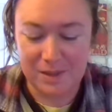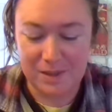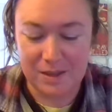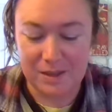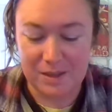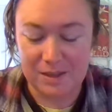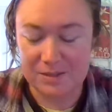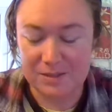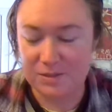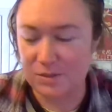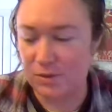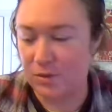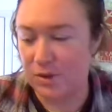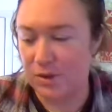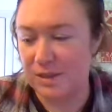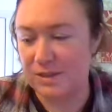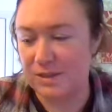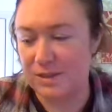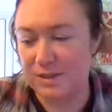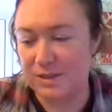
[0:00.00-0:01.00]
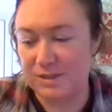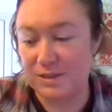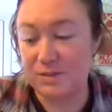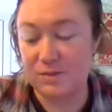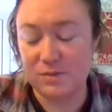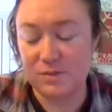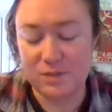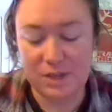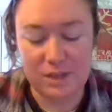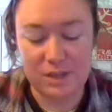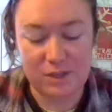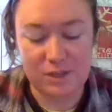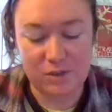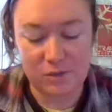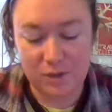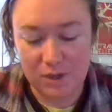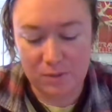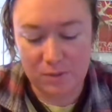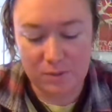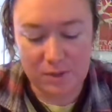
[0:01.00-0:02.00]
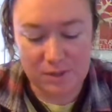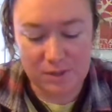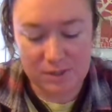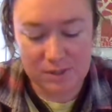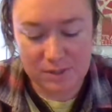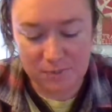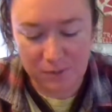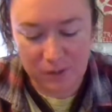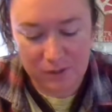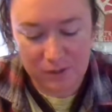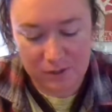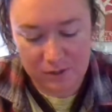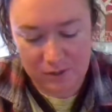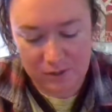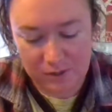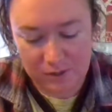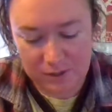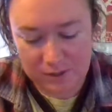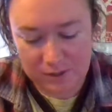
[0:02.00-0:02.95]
Yeah, it's so crazy because that's what I was saying. Like, you got to be inspired.